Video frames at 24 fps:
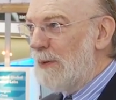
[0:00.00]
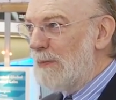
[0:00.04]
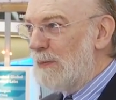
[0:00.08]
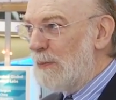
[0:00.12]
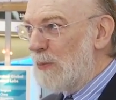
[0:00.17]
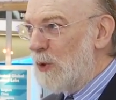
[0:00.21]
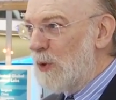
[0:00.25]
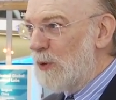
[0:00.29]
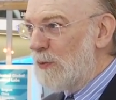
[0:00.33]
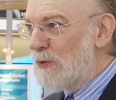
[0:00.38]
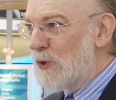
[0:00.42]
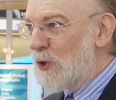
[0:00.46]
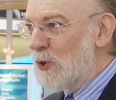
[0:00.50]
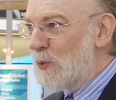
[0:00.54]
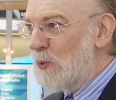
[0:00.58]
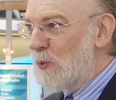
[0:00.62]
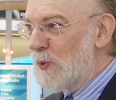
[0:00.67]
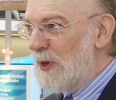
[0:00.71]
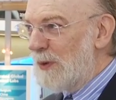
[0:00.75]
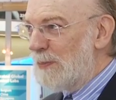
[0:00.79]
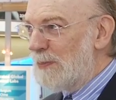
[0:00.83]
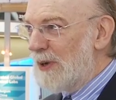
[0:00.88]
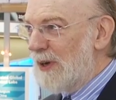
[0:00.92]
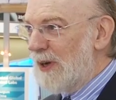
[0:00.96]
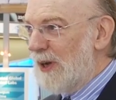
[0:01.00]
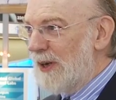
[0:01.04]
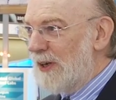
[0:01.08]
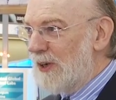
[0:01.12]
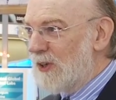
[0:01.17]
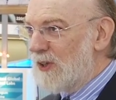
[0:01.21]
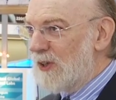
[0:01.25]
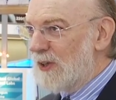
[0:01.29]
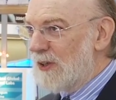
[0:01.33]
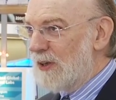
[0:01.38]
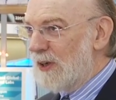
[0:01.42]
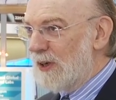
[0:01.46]
move to
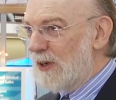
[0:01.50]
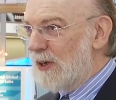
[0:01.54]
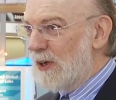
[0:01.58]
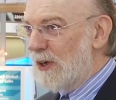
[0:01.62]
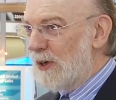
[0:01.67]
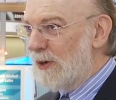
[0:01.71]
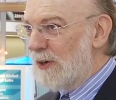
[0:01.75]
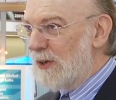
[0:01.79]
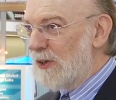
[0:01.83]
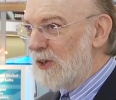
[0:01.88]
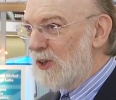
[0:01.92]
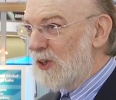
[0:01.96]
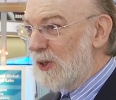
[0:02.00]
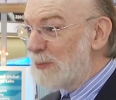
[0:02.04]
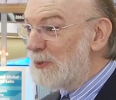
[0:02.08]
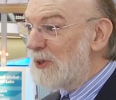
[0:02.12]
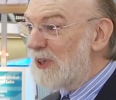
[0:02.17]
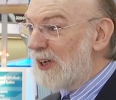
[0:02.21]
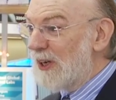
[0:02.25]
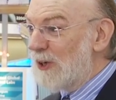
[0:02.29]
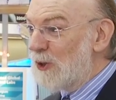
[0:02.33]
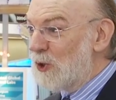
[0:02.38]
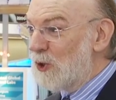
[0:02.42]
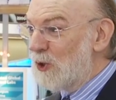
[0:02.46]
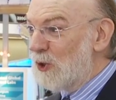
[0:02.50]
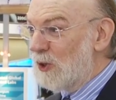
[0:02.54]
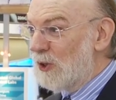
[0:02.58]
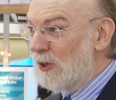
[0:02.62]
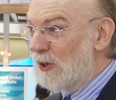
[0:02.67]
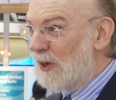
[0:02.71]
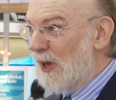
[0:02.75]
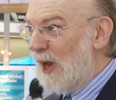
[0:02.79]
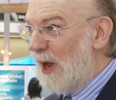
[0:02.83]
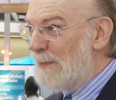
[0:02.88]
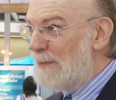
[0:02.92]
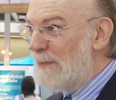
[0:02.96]
replace the current
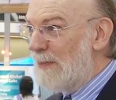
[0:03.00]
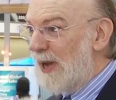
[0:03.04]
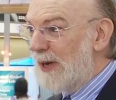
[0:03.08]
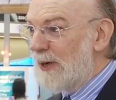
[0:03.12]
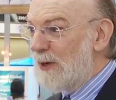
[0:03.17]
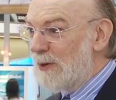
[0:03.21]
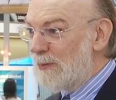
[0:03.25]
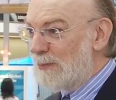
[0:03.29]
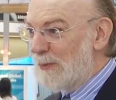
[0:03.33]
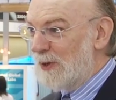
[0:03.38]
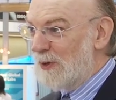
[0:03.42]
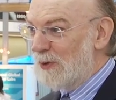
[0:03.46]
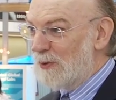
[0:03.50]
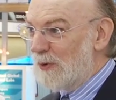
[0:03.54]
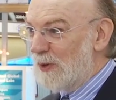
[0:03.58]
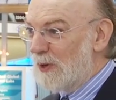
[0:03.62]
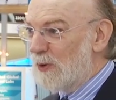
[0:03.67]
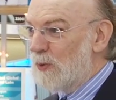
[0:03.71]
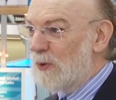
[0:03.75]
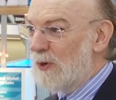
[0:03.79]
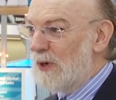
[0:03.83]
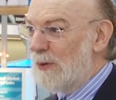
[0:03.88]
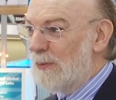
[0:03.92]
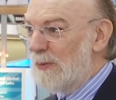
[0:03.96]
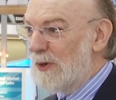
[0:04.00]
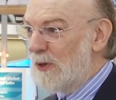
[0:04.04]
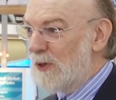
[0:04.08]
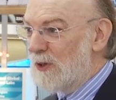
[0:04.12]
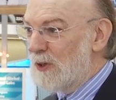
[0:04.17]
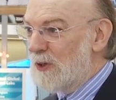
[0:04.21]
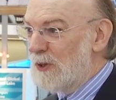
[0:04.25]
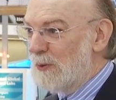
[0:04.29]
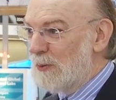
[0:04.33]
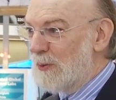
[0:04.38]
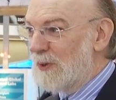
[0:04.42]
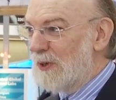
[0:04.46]
substantial amendment
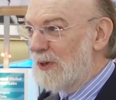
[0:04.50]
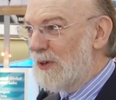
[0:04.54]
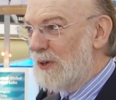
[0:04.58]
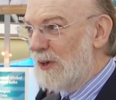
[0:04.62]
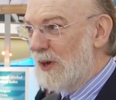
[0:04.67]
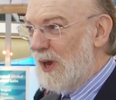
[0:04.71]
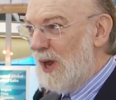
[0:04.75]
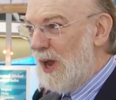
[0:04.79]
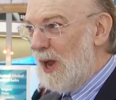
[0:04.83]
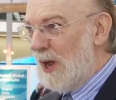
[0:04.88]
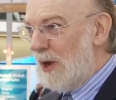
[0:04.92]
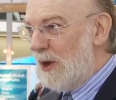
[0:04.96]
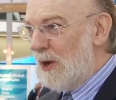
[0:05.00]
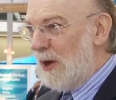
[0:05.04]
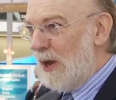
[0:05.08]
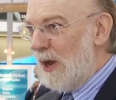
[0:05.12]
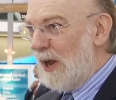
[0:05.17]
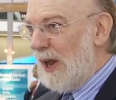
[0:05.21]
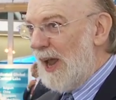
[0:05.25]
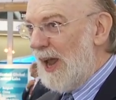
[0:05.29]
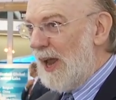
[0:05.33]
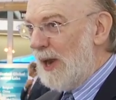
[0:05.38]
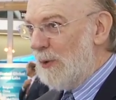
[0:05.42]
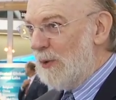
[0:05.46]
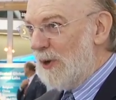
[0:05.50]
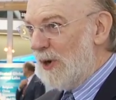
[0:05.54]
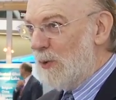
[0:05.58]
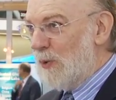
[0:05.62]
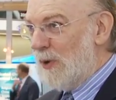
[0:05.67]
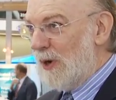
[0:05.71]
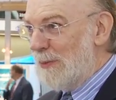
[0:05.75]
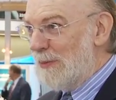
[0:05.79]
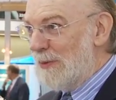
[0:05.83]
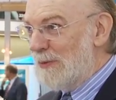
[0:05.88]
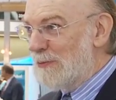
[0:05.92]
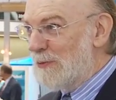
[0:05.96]
requirement with a
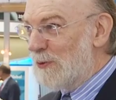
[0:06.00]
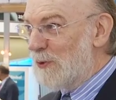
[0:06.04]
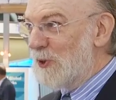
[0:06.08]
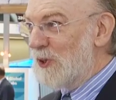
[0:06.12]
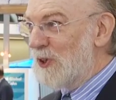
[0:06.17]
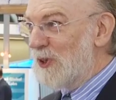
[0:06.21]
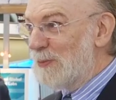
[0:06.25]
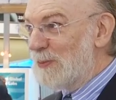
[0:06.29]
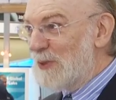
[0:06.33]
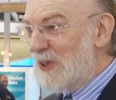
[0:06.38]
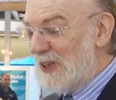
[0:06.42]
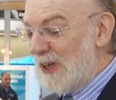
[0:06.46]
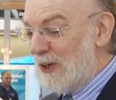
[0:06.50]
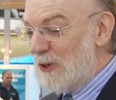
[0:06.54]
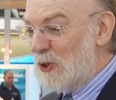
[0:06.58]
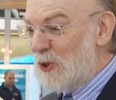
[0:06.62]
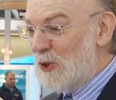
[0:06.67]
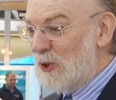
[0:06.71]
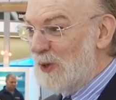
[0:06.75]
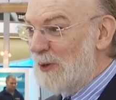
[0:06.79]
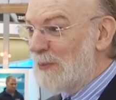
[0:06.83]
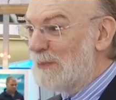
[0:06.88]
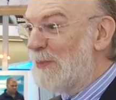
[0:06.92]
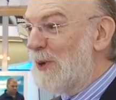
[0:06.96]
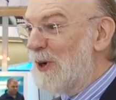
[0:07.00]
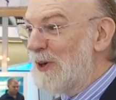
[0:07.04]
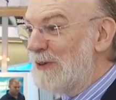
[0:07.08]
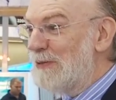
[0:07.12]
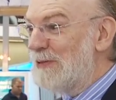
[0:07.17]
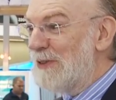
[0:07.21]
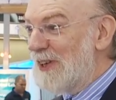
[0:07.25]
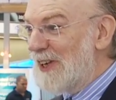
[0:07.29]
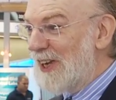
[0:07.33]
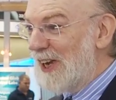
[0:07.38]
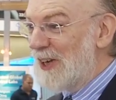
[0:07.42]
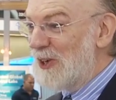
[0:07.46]
requirement for substantial
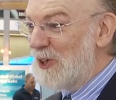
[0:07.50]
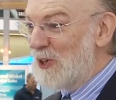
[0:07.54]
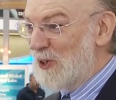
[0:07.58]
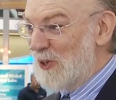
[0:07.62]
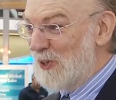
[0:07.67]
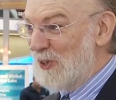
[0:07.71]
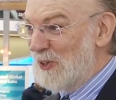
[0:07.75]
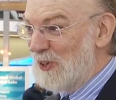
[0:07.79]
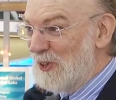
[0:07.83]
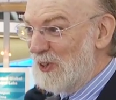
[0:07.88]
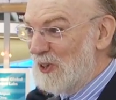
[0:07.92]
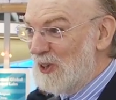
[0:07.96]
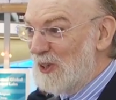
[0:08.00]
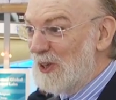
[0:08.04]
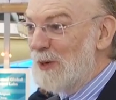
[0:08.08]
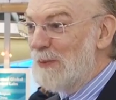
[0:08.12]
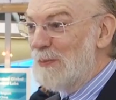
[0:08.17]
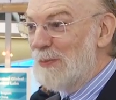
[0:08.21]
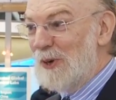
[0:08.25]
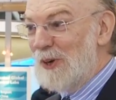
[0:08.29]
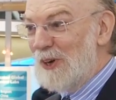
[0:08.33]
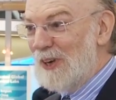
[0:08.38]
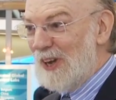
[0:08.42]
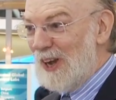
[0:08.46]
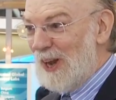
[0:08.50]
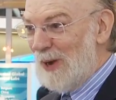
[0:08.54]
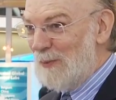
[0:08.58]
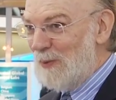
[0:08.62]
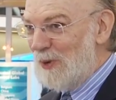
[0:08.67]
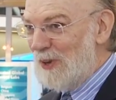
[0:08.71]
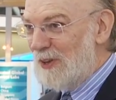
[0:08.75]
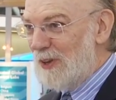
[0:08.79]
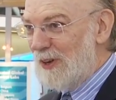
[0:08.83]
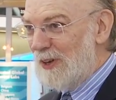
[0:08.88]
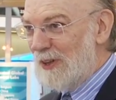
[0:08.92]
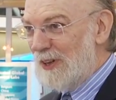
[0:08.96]
modifications. But again,
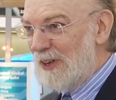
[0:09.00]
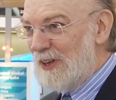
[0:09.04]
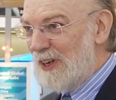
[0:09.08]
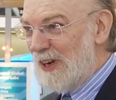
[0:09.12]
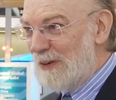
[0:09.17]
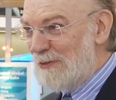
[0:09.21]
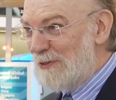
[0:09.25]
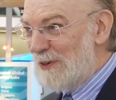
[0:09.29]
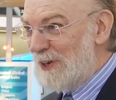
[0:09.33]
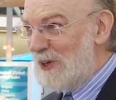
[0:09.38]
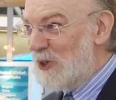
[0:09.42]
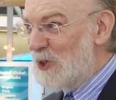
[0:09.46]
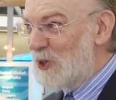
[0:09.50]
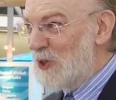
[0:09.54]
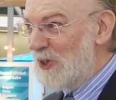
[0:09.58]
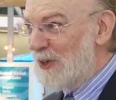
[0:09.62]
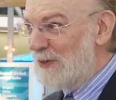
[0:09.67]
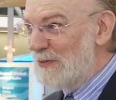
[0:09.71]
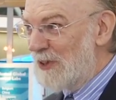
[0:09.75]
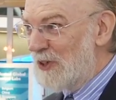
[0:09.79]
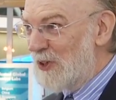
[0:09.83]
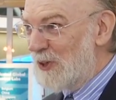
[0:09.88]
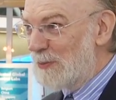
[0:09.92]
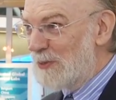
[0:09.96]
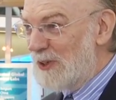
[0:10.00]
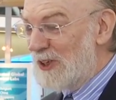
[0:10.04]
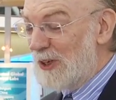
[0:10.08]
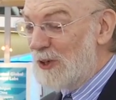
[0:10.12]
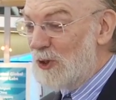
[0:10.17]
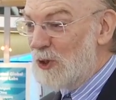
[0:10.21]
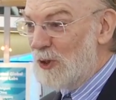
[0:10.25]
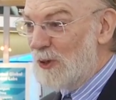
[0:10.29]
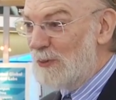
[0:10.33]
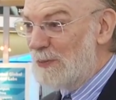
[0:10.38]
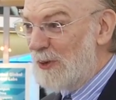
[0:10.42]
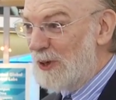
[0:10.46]
we think the definition of a
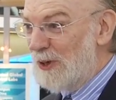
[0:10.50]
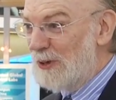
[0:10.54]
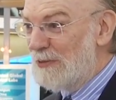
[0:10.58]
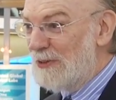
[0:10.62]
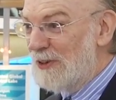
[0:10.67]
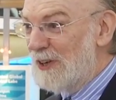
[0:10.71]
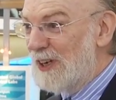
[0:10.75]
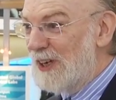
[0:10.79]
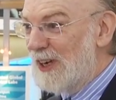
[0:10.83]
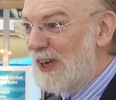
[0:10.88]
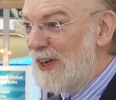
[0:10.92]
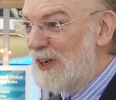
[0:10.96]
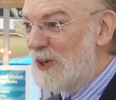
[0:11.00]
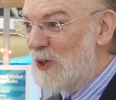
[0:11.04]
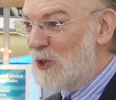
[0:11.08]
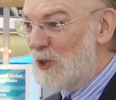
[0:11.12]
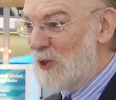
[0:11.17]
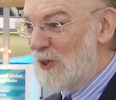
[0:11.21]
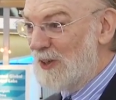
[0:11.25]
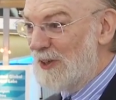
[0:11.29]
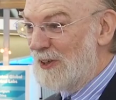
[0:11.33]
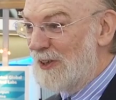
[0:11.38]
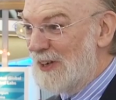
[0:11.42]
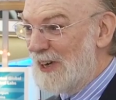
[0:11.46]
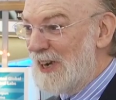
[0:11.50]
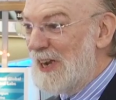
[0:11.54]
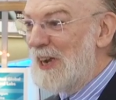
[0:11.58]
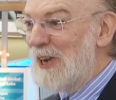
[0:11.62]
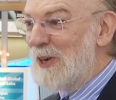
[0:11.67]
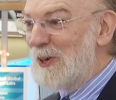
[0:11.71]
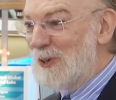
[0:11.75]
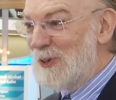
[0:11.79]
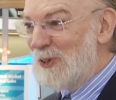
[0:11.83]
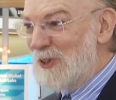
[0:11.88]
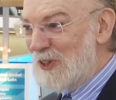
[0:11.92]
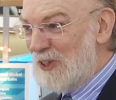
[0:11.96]
substantial modification
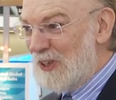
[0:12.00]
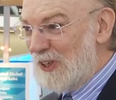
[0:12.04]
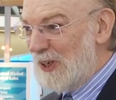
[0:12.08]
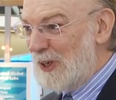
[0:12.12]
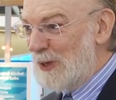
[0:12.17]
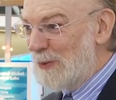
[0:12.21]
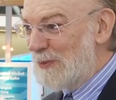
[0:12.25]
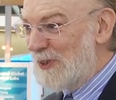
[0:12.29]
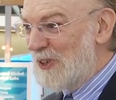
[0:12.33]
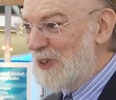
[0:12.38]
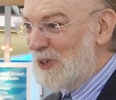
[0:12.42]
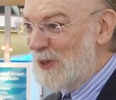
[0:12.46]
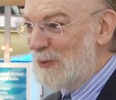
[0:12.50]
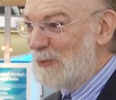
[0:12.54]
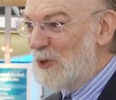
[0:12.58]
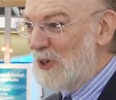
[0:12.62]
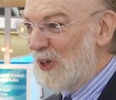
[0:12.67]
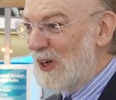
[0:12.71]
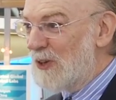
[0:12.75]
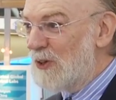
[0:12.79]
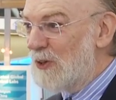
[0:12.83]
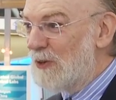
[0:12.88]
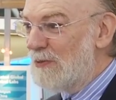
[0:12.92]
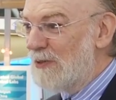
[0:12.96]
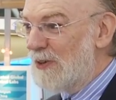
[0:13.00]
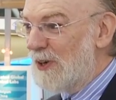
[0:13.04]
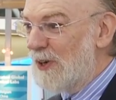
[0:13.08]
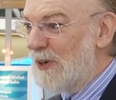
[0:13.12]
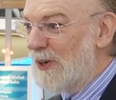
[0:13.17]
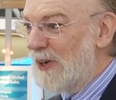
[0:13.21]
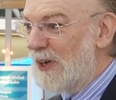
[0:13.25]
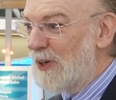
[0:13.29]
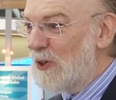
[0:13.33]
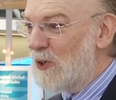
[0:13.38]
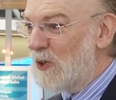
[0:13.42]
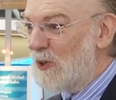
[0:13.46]
could still be subject to
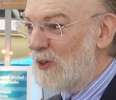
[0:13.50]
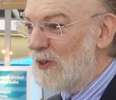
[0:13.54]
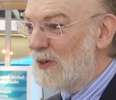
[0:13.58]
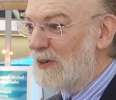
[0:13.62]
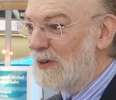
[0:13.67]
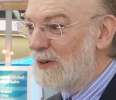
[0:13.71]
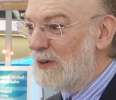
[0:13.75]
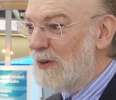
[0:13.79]
variation.